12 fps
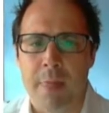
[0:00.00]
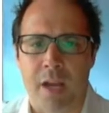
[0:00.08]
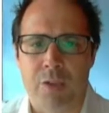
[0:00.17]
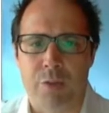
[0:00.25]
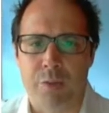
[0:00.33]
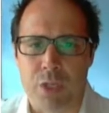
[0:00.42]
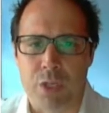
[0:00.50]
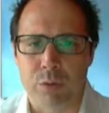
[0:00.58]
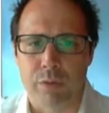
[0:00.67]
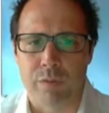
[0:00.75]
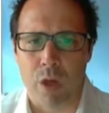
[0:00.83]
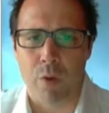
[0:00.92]
as a
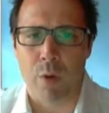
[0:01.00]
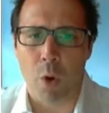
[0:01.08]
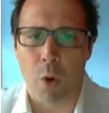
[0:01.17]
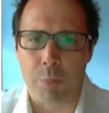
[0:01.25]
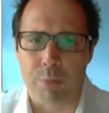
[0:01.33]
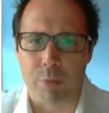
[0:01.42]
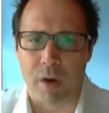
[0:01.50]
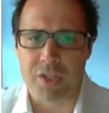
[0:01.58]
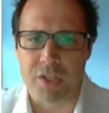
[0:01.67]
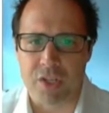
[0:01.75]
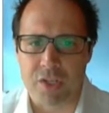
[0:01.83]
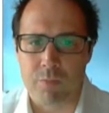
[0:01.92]
result of lower oil
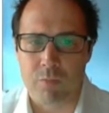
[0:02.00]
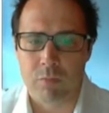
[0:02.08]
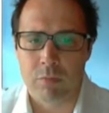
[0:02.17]
prices.